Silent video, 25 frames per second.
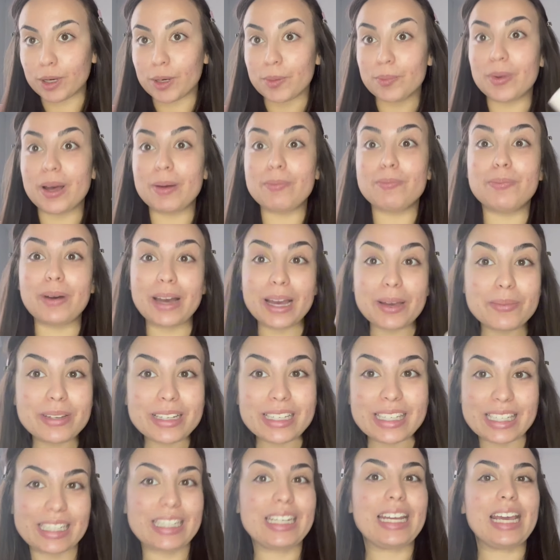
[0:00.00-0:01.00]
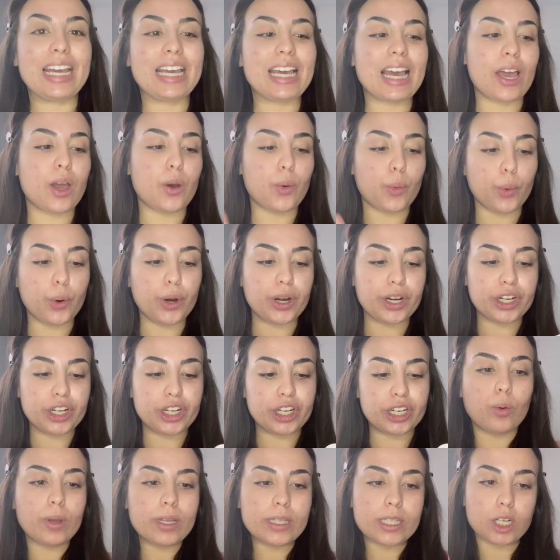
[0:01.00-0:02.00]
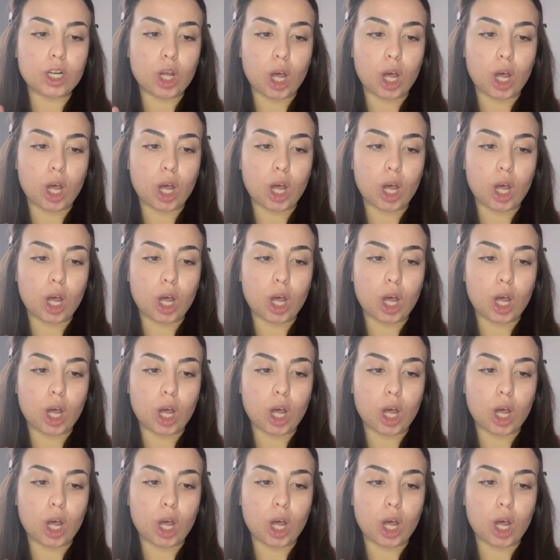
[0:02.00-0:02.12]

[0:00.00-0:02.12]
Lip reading: but by mistake I ordered always an